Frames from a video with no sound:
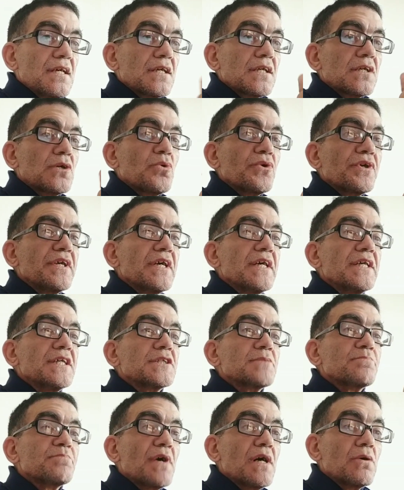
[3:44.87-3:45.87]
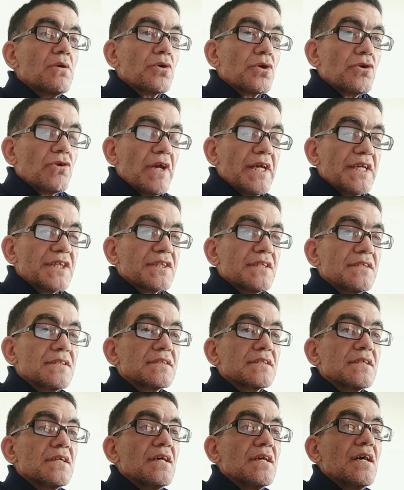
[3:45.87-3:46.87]
create power
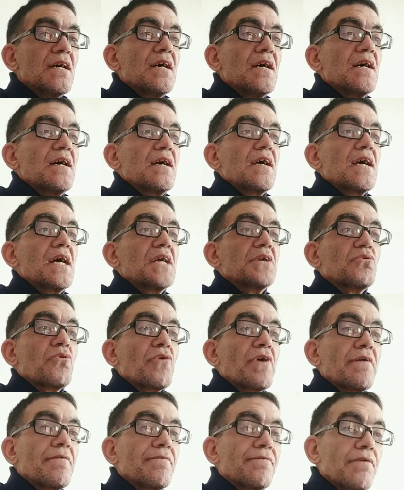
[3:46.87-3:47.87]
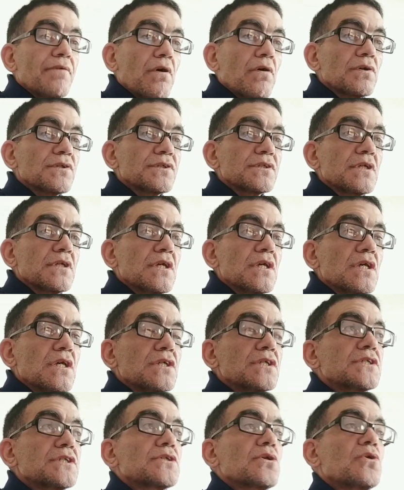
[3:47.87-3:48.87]
relations, and reinforce
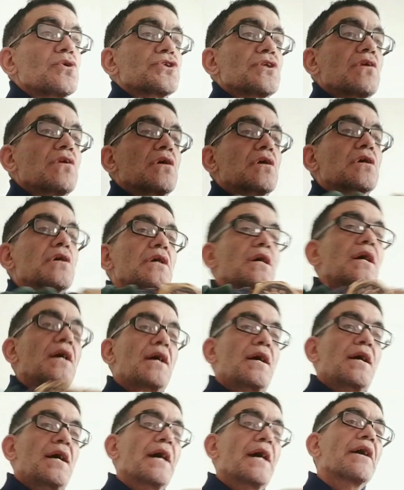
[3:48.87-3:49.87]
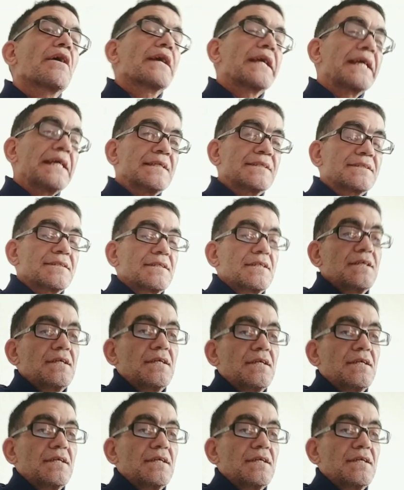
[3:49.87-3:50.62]
social hierarchies.